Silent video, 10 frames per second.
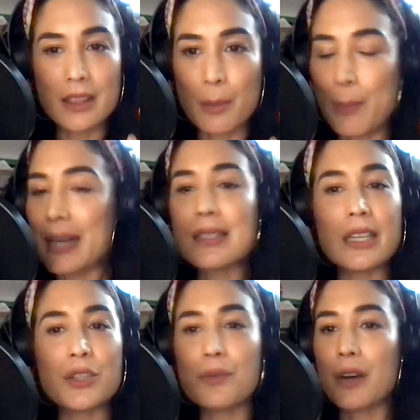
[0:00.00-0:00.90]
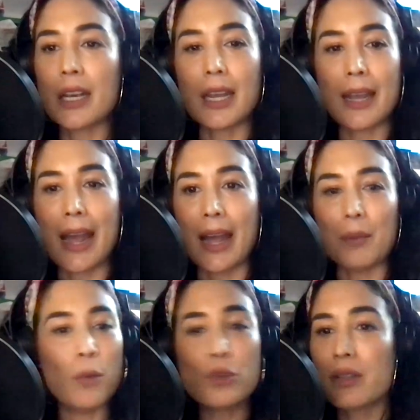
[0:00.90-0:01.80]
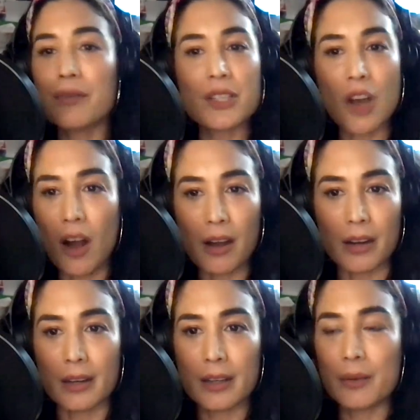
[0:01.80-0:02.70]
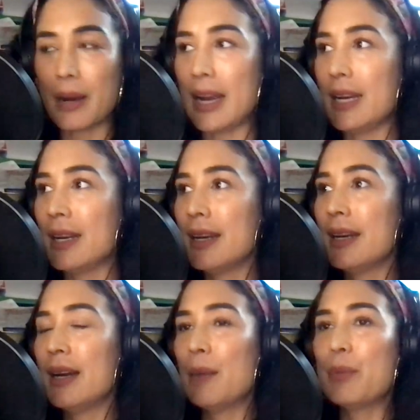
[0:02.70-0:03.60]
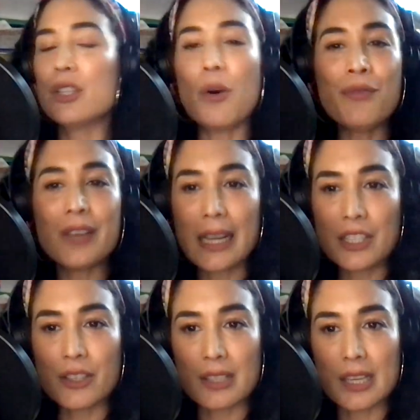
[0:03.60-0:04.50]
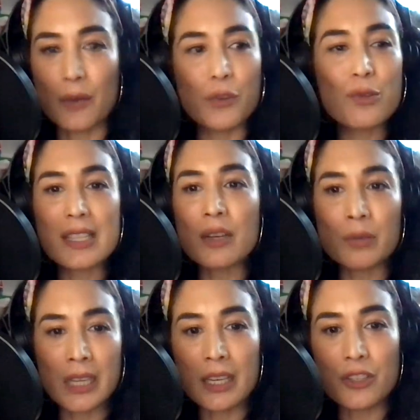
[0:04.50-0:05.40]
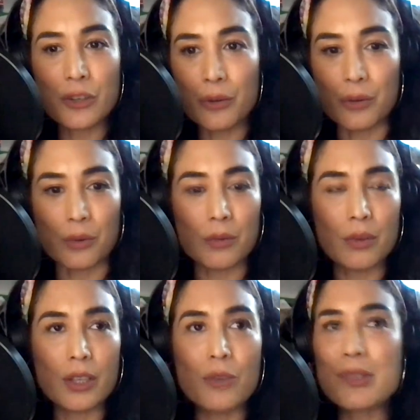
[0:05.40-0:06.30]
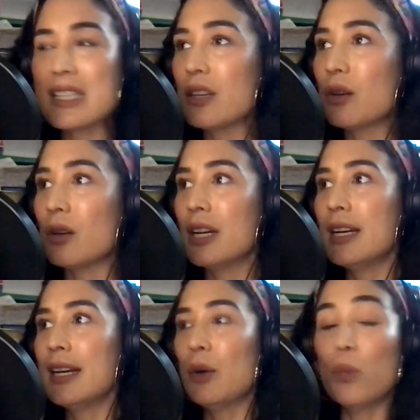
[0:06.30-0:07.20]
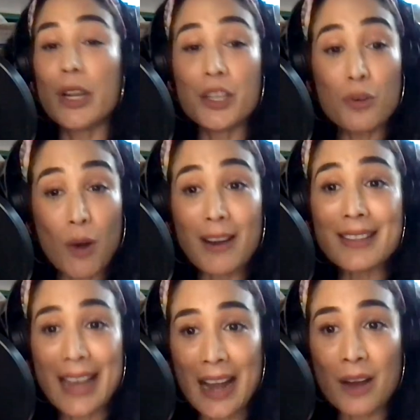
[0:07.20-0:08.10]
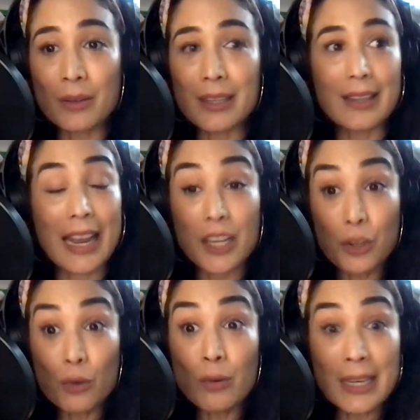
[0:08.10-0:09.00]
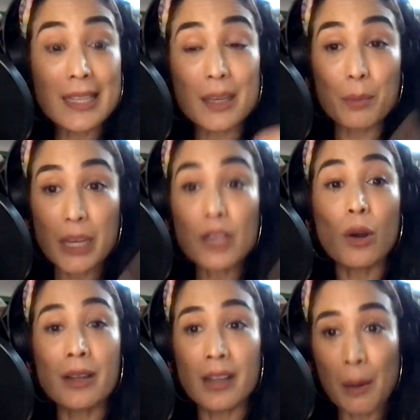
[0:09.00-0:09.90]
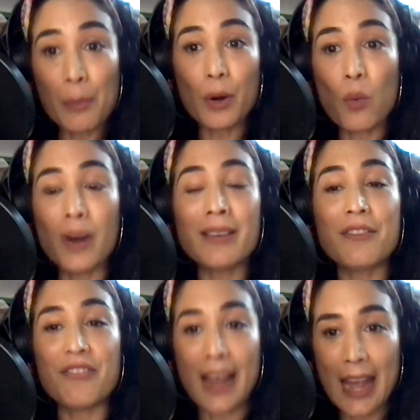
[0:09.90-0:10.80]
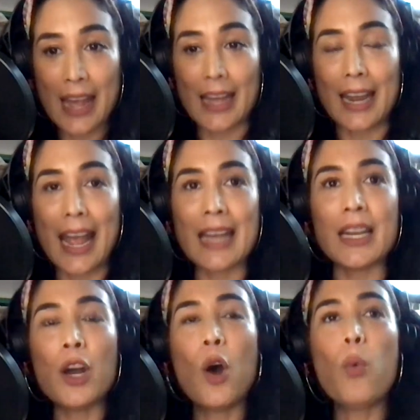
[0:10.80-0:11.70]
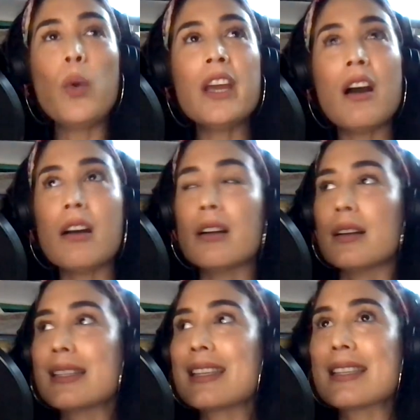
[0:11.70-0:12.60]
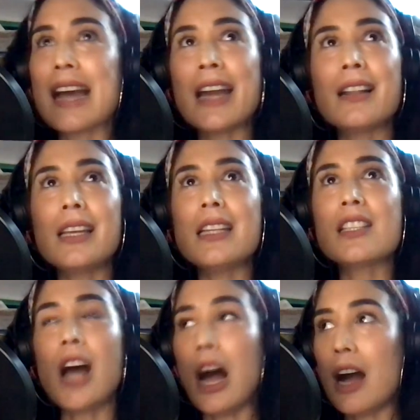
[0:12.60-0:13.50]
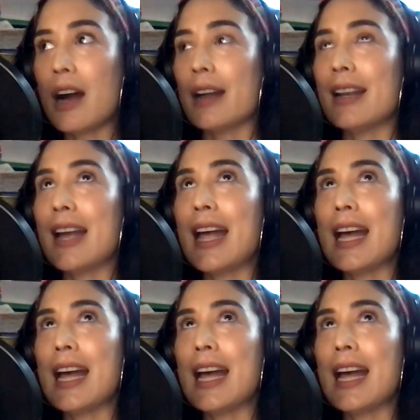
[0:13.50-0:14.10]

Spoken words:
the best that you fucking can. Most of us are, right? But don't forget yourself. You still need you. You still, when you are down, like you need to be your number one fan. And we are societally taught